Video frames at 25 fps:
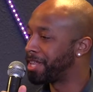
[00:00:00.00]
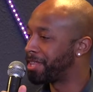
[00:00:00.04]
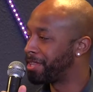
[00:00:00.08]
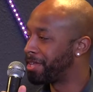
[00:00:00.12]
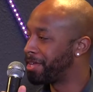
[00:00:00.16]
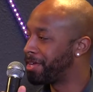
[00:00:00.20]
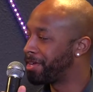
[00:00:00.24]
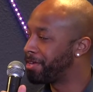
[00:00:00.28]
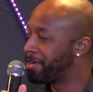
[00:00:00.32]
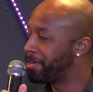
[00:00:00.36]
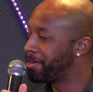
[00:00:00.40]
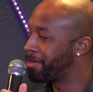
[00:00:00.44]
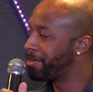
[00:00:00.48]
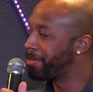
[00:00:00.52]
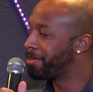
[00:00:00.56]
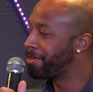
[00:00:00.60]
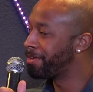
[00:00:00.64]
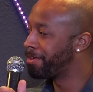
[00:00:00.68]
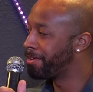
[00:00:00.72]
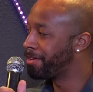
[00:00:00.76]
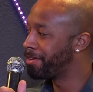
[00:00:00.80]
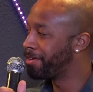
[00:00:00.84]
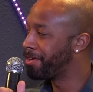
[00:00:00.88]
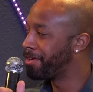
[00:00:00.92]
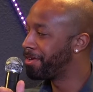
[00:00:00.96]
think
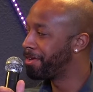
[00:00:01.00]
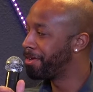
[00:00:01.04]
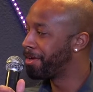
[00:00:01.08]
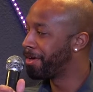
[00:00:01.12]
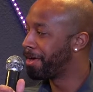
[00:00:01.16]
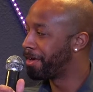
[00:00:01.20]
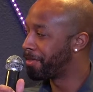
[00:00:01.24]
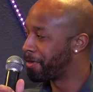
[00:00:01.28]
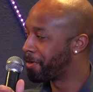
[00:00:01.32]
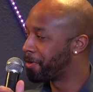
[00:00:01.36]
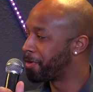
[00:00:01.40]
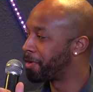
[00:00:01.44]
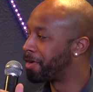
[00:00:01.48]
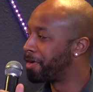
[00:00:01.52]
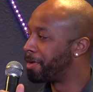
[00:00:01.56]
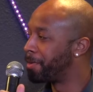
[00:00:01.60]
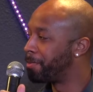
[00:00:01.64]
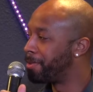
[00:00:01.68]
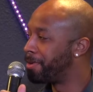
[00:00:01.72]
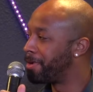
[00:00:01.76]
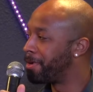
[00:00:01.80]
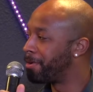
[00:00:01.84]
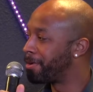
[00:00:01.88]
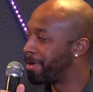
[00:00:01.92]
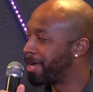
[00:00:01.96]
you're going
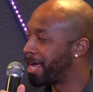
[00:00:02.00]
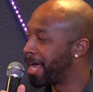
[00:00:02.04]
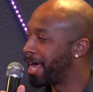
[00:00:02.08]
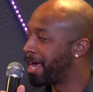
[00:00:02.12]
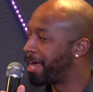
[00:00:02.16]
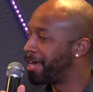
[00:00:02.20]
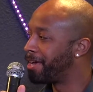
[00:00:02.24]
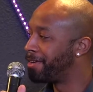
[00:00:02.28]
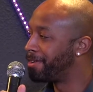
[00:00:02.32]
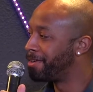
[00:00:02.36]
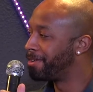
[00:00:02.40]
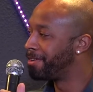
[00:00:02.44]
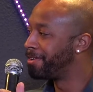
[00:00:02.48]
to be okay.